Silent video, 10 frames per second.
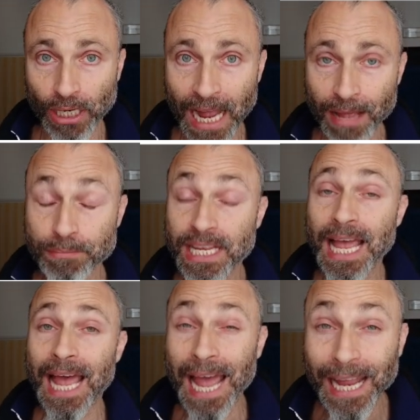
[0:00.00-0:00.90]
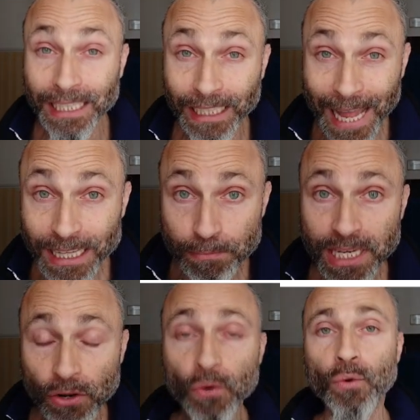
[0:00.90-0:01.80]
comes and let
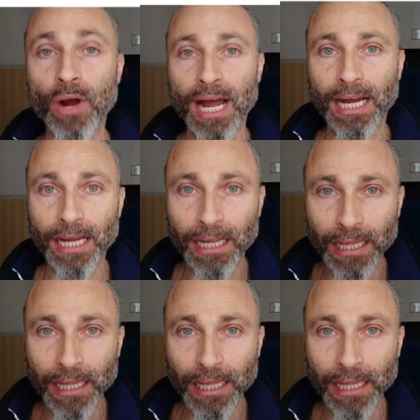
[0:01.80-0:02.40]
me know uh,